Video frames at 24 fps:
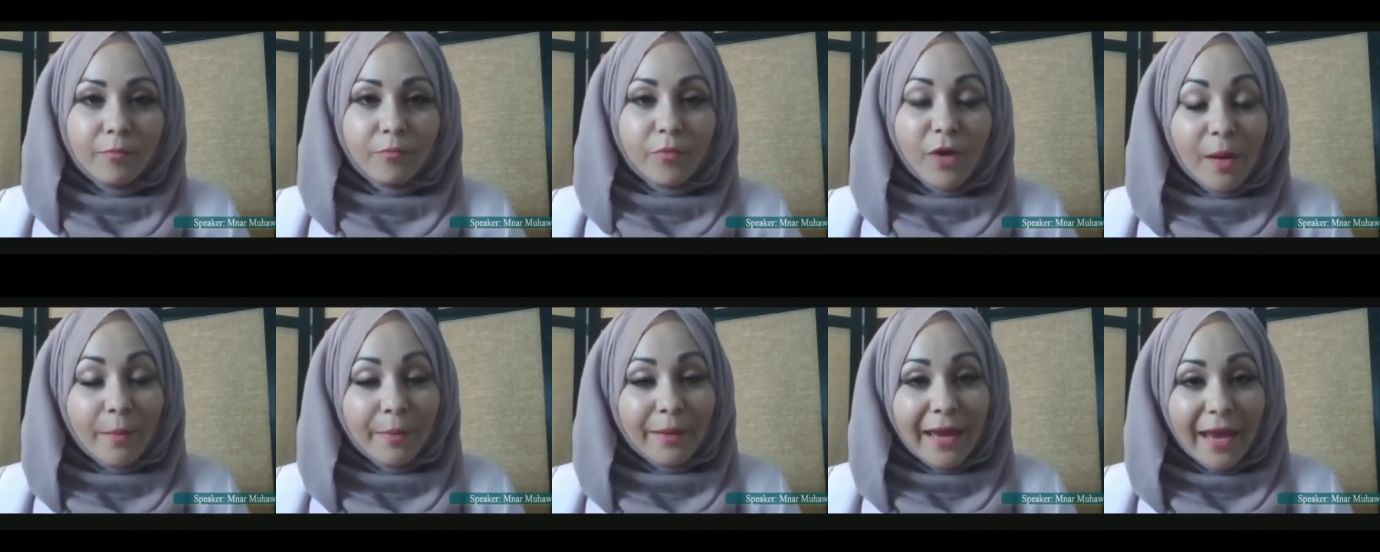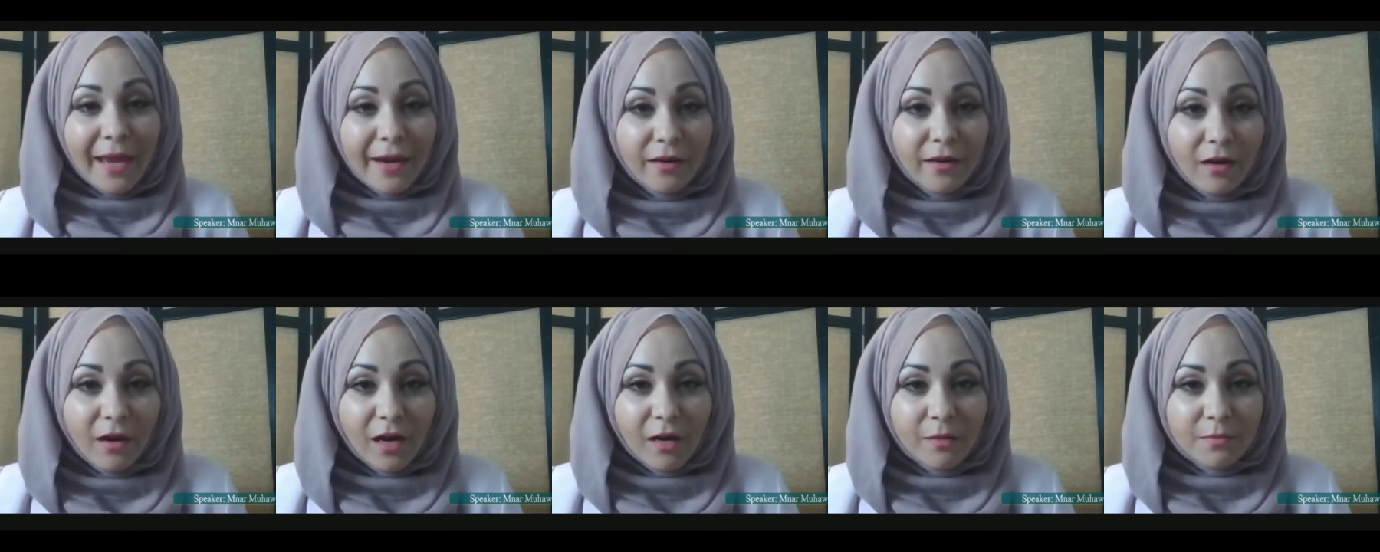
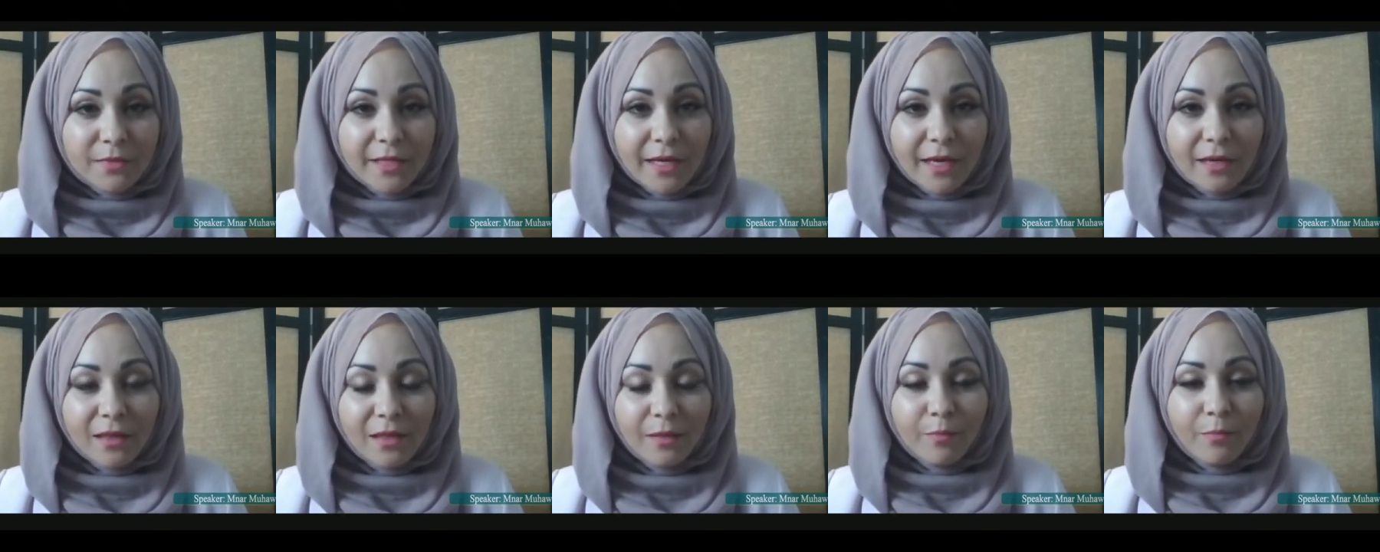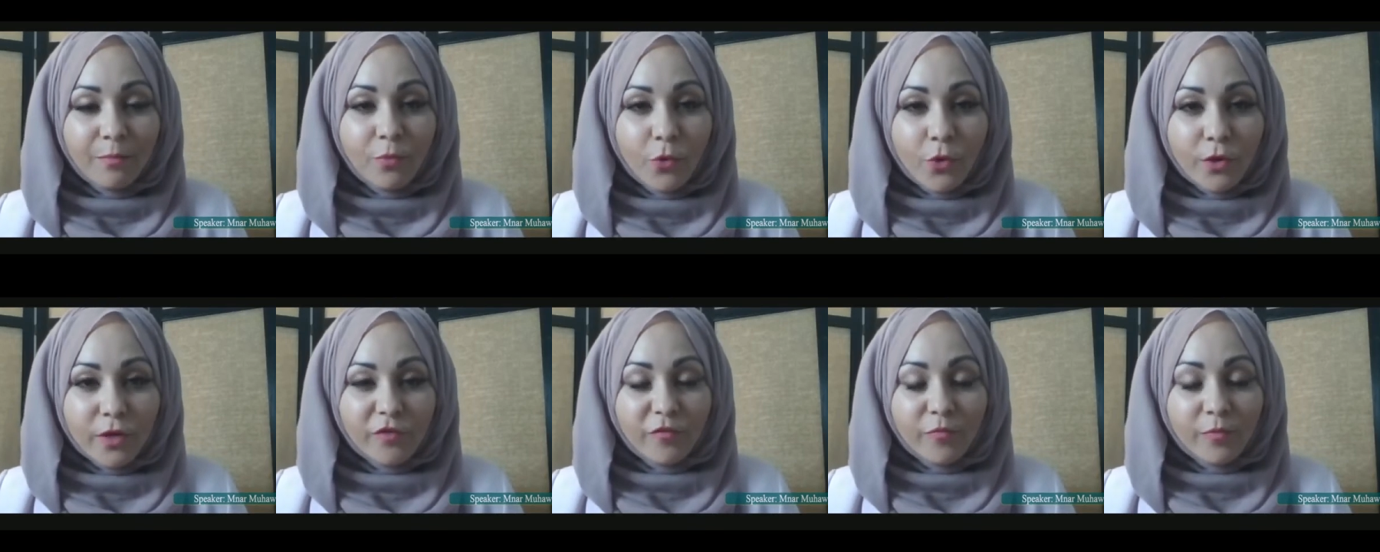propaganda arms like the
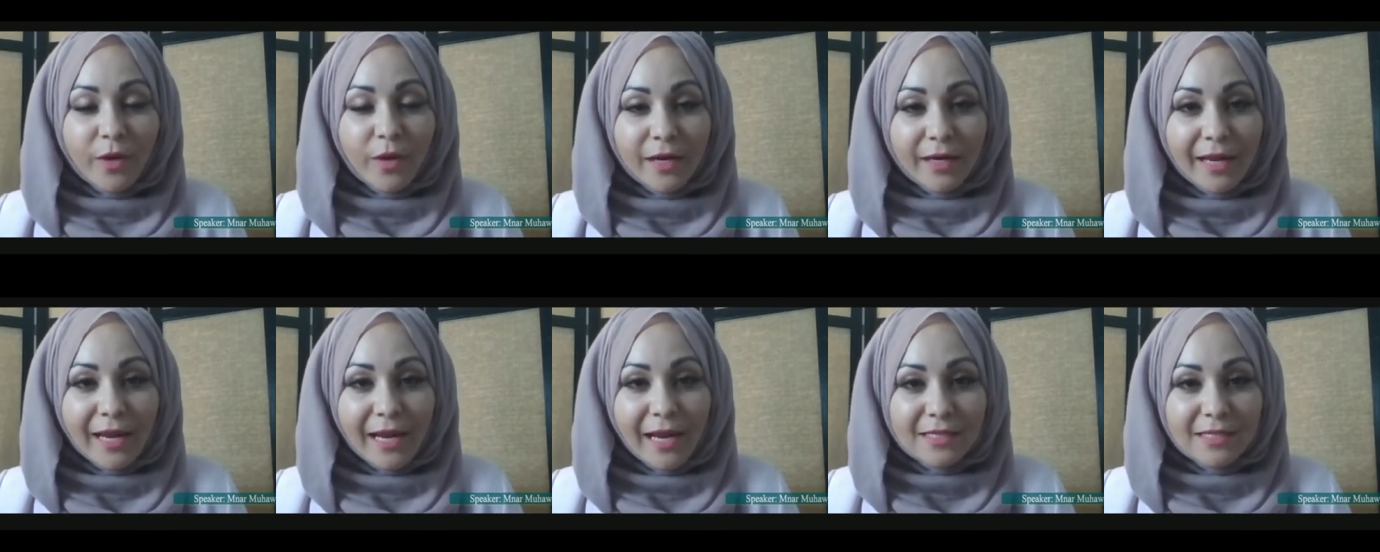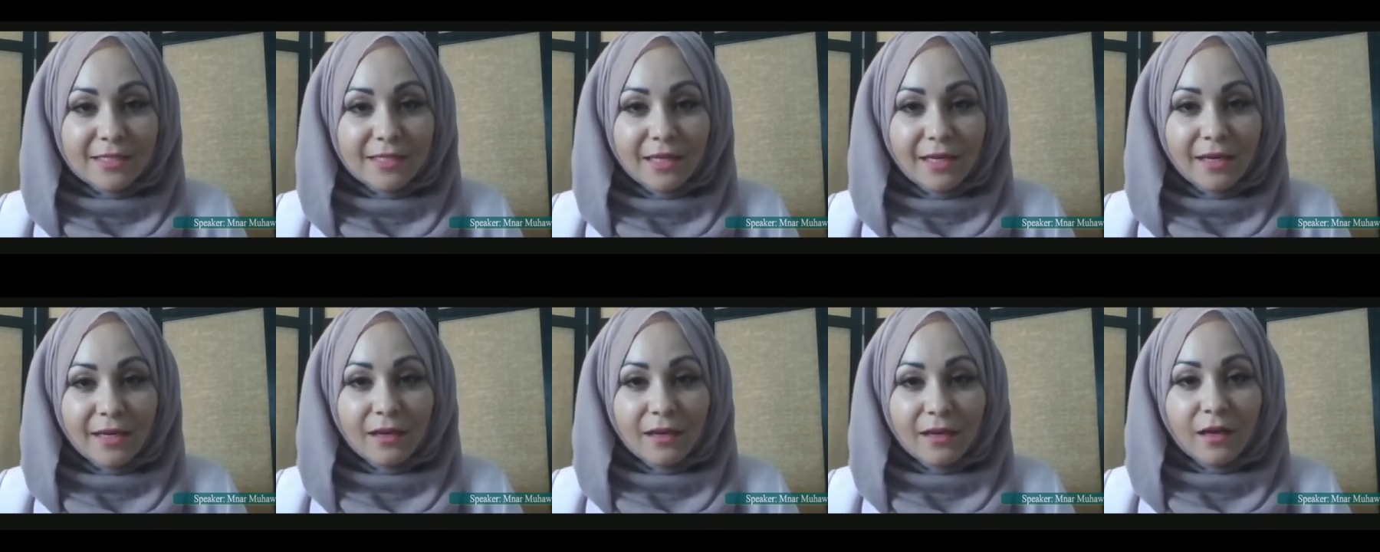Board of
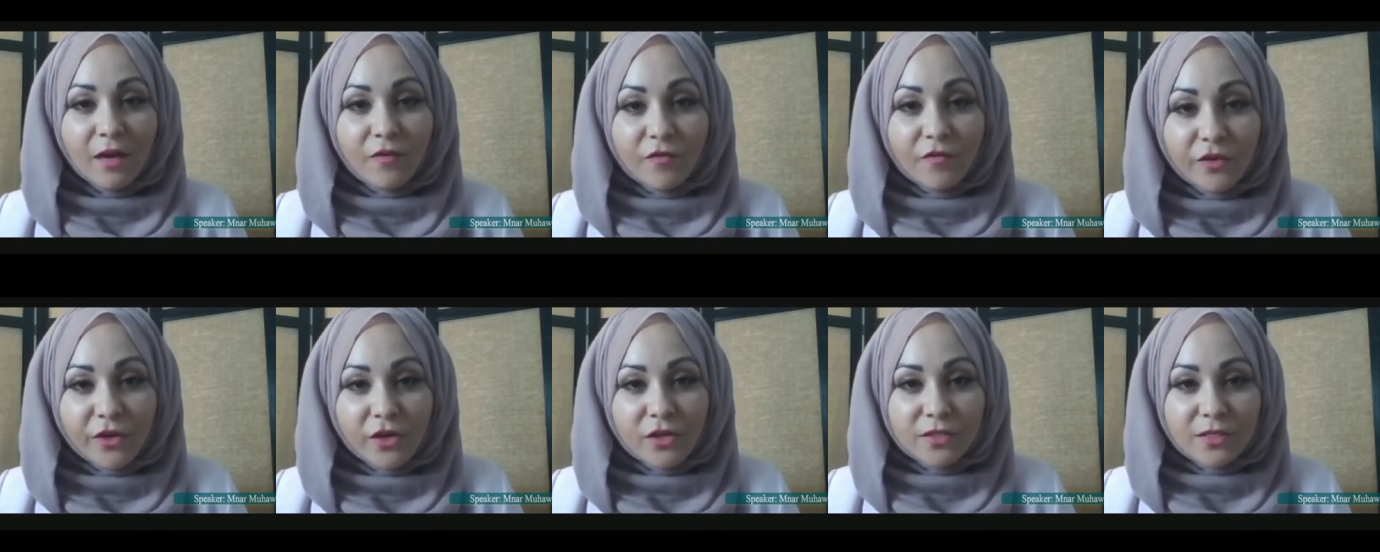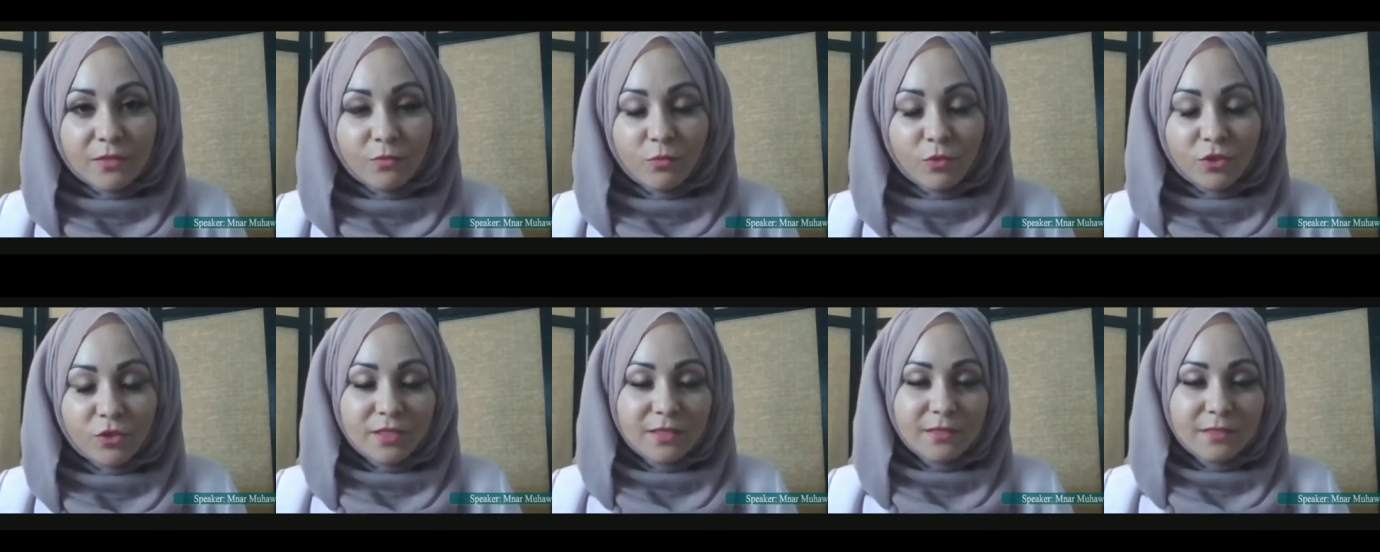Broadcasting Governors,
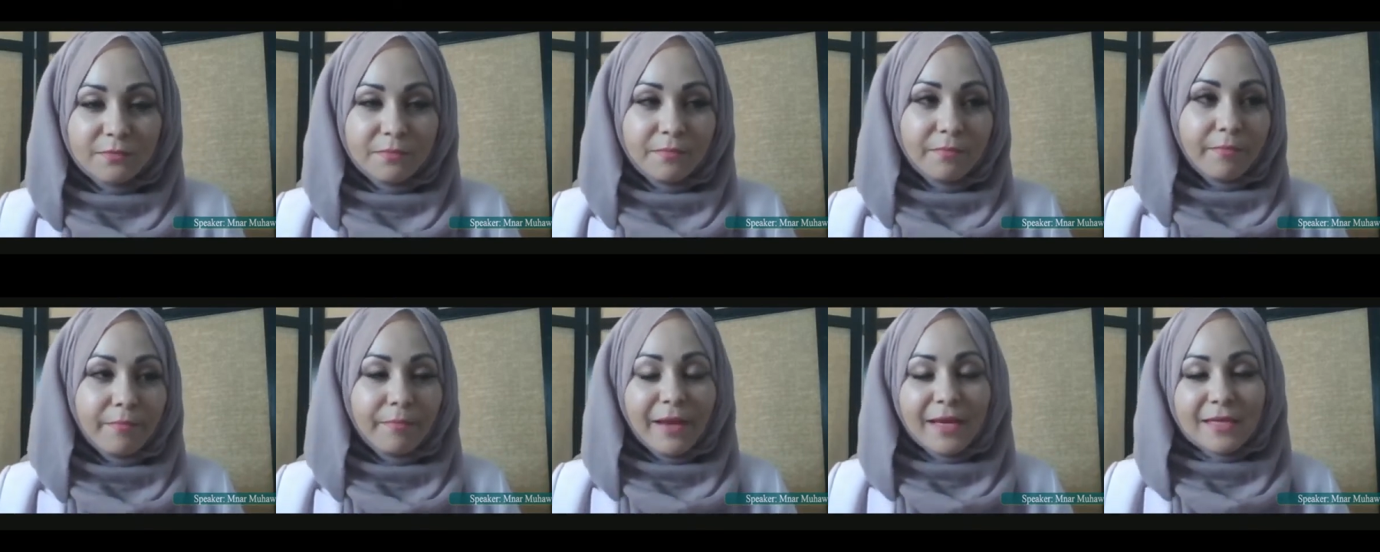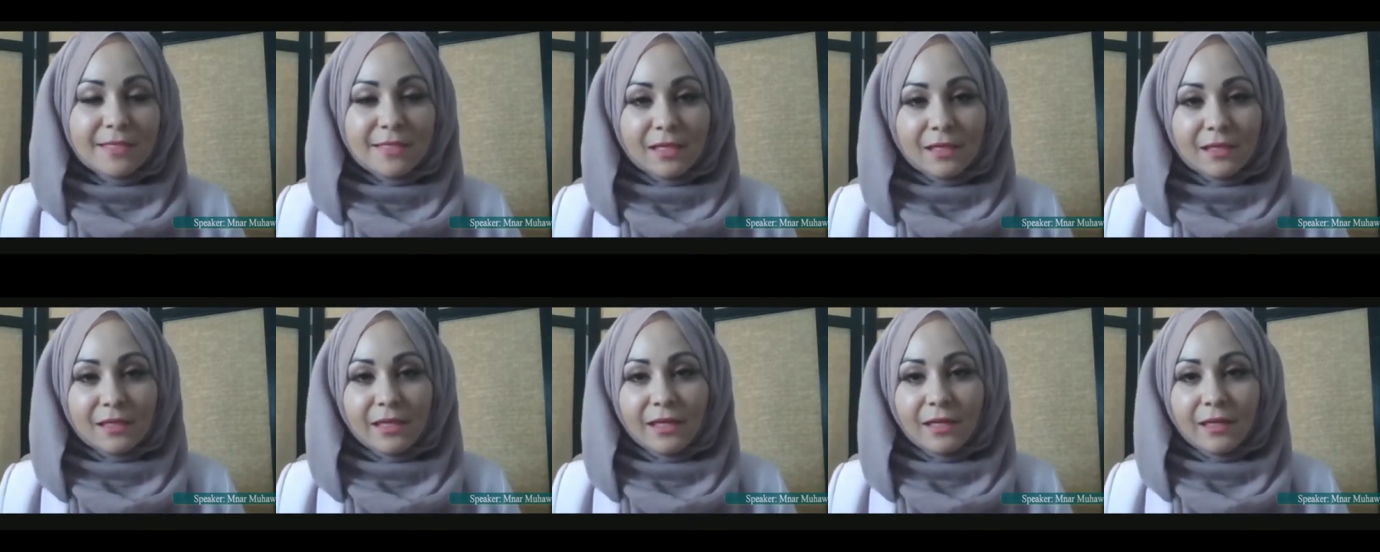which is
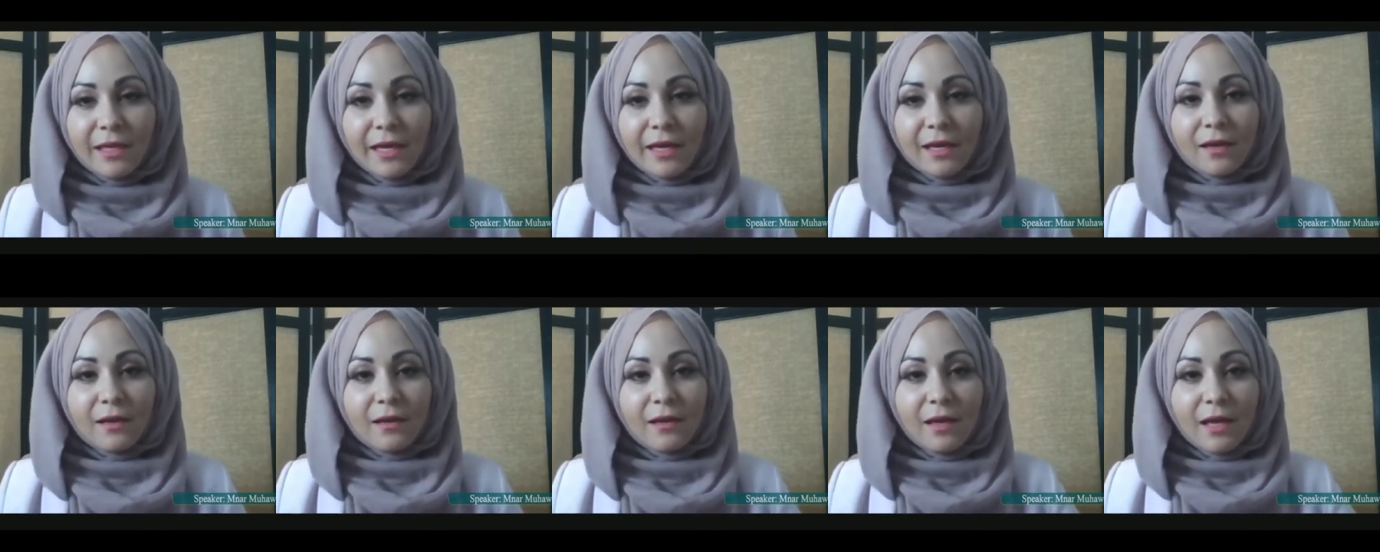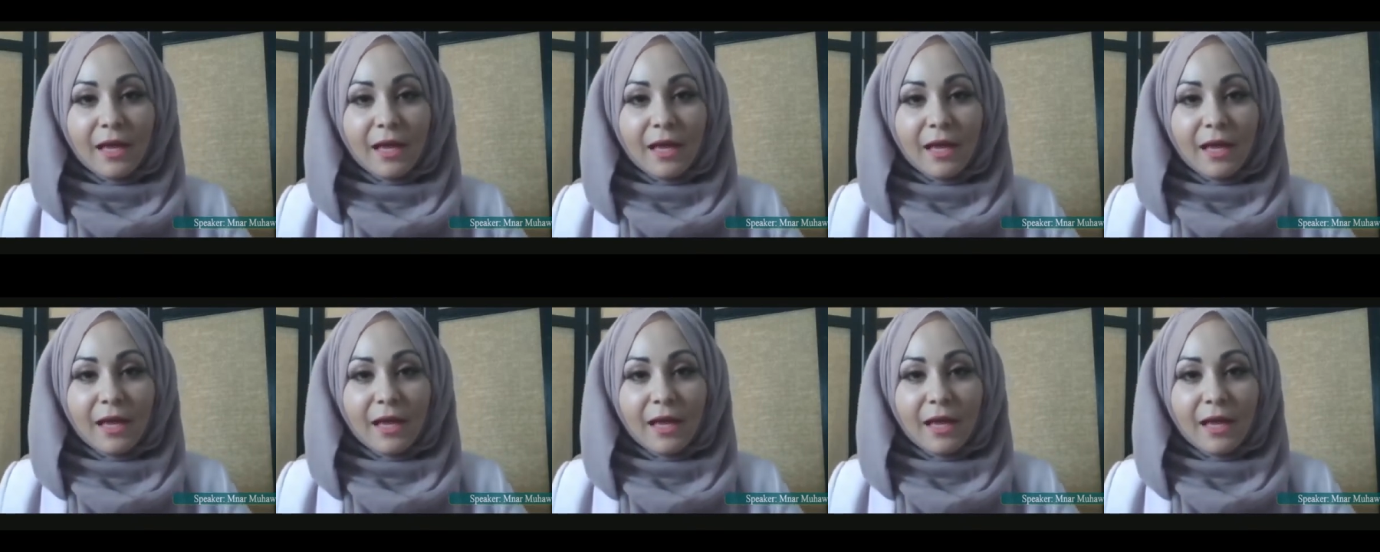basically like